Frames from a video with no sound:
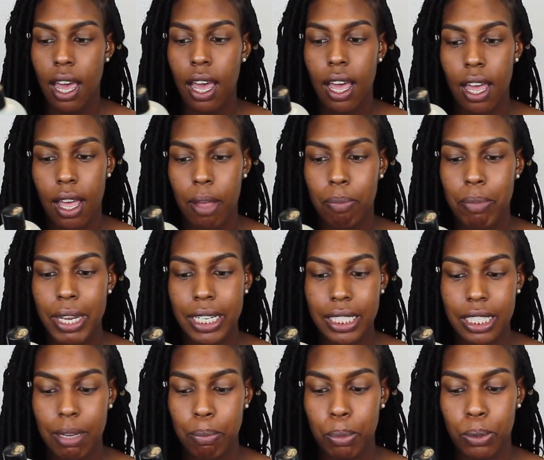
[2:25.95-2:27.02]
um, Made
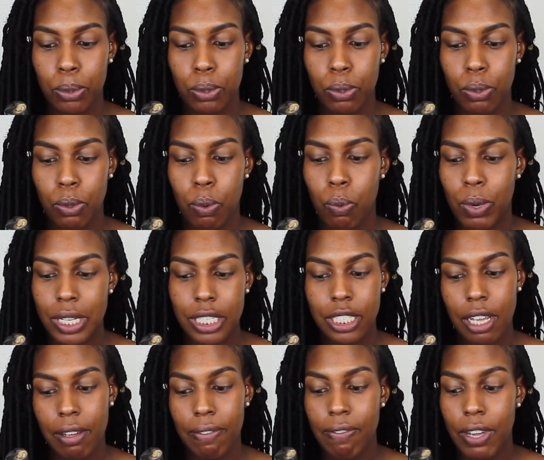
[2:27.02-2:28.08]
Simple One
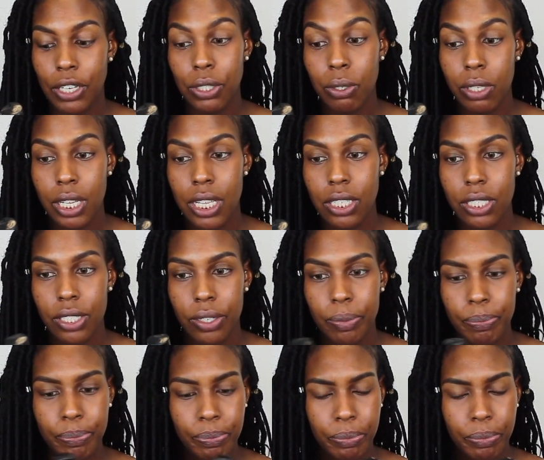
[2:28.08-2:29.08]
Step Facial Cleanser.